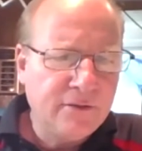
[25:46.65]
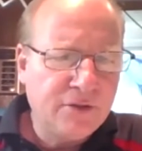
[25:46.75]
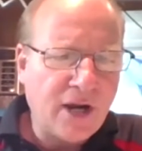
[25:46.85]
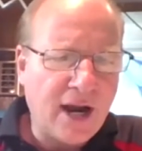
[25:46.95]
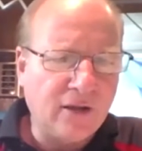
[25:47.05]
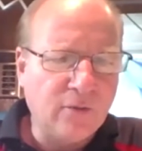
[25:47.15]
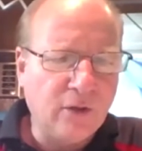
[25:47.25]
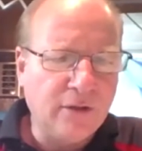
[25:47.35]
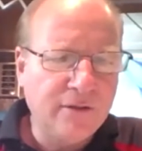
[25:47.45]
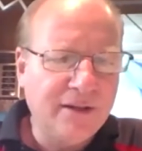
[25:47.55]

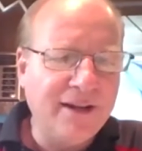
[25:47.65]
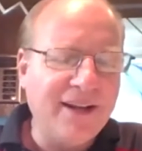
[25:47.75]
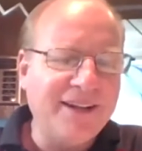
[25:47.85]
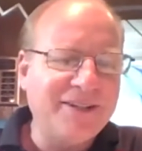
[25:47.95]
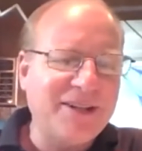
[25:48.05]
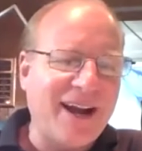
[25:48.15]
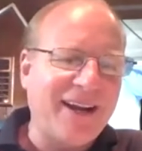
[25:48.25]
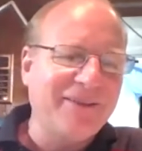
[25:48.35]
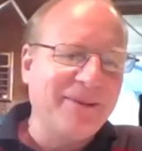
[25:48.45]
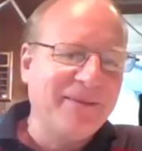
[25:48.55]
Childwood.
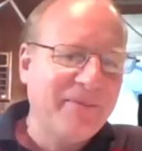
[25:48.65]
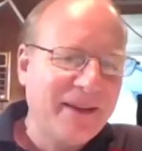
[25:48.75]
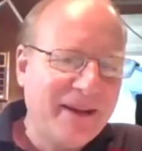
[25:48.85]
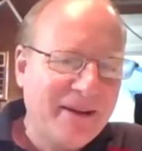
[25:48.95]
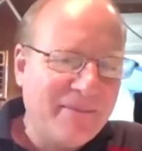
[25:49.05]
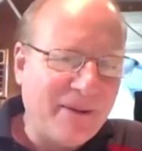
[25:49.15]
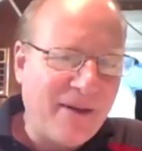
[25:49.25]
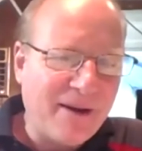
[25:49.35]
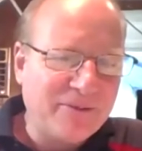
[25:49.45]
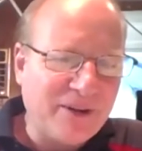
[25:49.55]
Childwood. My
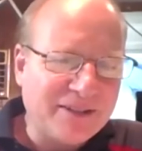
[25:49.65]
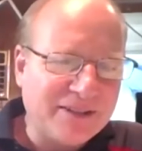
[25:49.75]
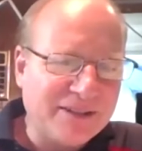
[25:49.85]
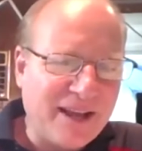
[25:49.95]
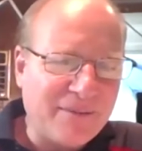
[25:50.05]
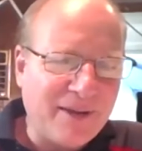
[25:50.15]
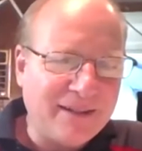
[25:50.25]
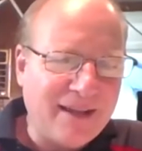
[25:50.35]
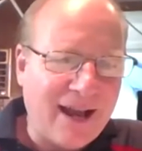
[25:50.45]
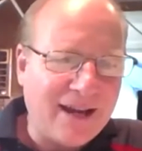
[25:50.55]
mom dresses like
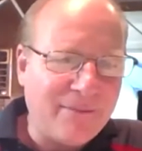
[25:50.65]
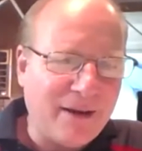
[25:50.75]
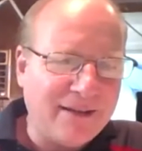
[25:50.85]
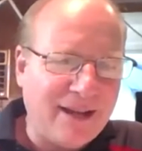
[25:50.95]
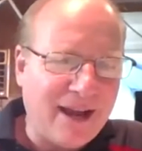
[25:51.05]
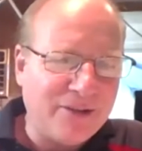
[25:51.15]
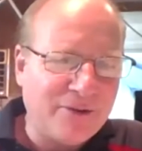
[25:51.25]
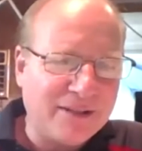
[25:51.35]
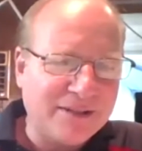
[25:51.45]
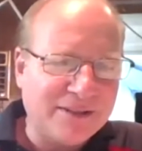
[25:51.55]
my dad, and my dad
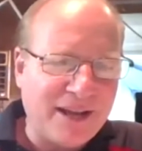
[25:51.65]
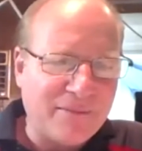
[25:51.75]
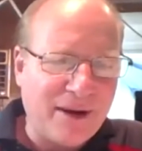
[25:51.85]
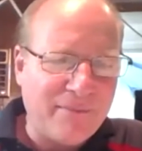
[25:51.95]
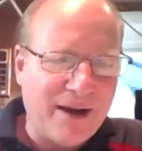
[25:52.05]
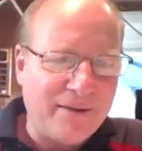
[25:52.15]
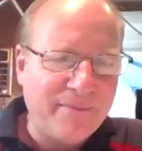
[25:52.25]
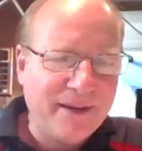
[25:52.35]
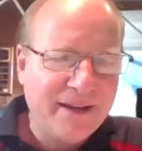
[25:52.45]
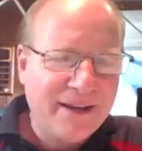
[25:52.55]
dresses like my
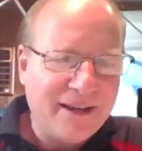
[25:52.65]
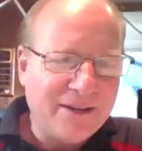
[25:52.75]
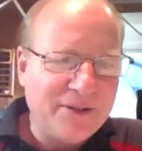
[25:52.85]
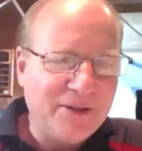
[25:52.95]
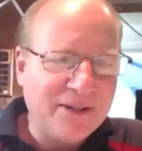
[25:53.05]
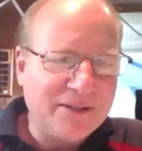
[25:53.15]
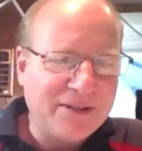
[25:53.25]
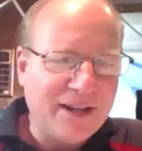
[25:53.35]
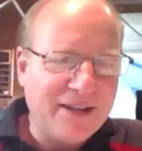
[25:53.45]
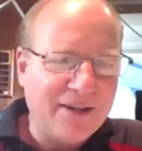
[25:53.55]
mom. Guess you can
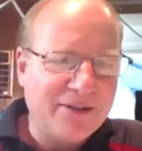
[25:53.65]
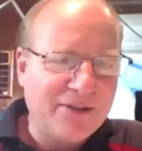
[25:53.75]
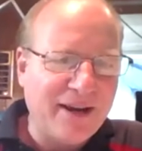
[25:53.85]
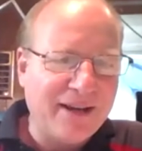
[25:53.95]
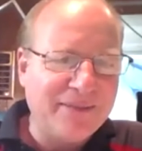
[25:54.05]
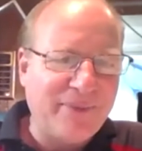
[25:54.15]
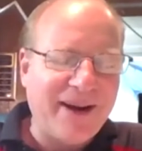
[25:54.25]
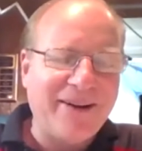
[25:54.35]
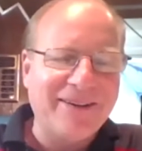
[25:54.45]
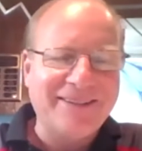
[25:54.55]
say they're
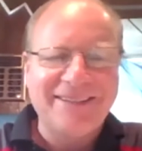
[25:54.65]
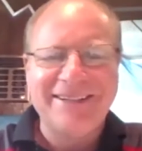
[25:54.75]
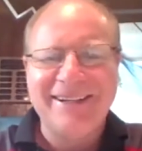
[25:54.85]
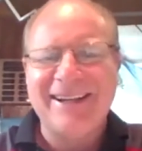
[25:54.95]
transparents.